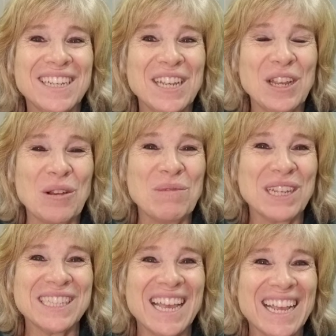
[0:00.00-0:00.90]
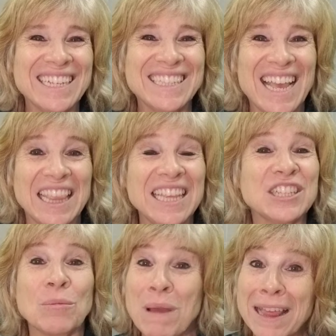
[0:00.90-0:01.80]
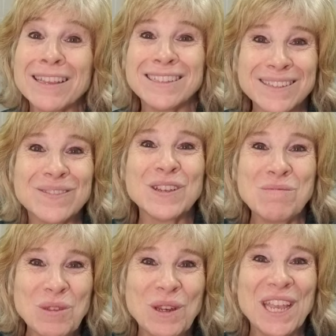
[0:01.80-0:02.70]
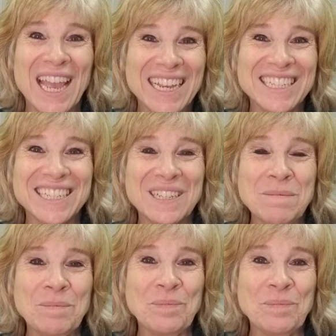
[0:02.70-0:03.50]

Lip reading: Because like I say, these are methods of communication,